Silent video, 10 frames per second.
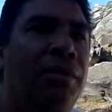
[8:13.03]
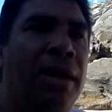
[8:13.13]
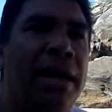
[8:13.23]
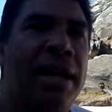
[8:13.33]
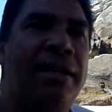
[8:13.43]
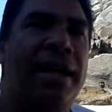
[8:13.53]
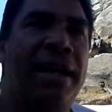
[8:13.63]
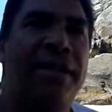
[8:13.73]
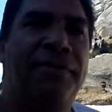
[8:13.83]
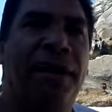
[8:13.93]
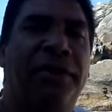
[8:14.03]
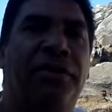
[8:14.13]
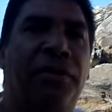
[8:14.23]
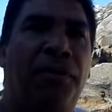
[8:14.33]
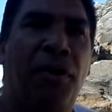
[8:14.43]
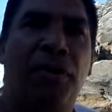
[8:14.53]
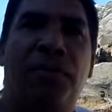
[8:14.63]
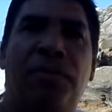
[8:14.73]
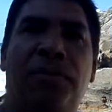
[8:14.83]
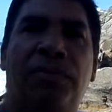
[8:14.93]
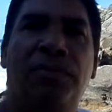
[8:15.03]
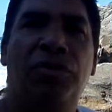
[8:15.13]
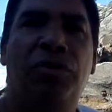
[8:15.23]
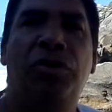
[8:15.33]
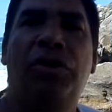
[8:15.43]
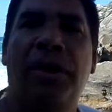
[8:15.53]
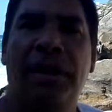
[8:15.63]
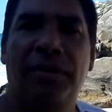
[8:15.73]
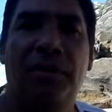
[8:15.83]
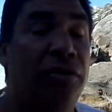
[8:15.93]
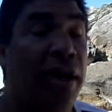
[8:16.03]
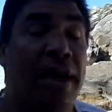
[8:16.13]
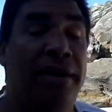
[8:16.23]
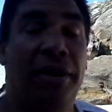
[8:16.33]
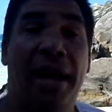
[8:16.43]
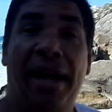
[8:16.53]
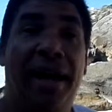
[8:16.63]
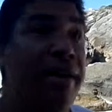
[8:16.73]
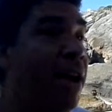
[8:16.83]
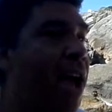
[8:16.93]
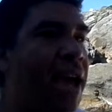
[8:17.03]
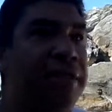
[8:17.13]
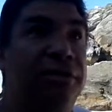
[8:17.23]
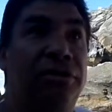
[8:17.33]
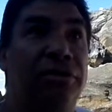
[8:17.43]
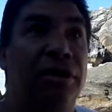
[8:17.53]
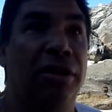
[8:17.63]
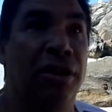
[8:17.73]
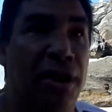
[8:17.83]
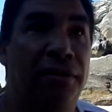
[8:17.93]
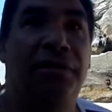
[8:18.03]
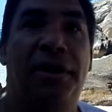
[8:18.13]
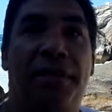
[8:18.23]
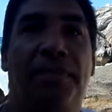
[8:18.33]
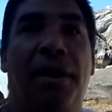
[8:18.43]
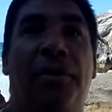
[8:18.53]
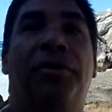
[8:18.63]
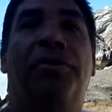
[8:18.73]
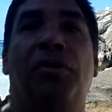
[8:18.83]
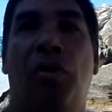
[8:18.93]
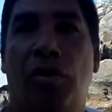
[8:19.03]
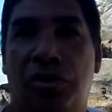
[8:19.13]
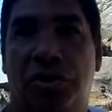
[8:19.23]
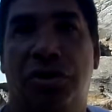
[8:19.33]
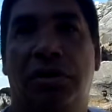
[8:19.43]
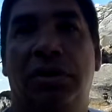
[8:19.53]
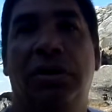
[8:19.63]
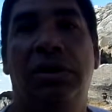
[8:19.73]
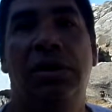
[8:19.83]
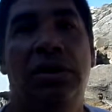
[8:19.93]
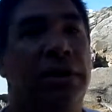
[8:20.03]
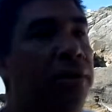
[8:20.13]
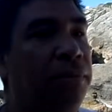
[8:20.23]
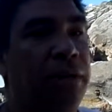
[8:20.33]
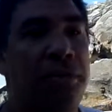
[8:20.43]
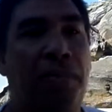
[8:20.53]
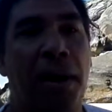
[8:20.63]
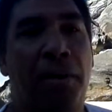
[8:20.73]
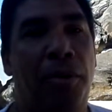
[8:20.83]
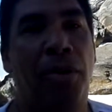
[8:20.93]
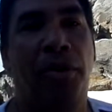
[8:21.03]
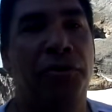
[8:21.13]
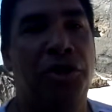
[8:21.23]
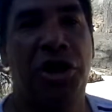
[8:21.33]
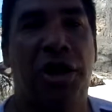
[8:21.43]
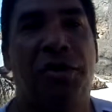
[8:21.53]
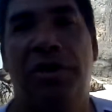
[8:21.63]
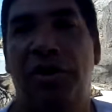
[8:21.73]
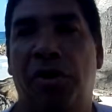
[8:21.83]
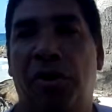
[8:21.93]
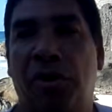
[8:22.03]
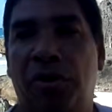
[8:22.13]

I got that advice of do things, because I love the Empower culture. There's this power of sharing your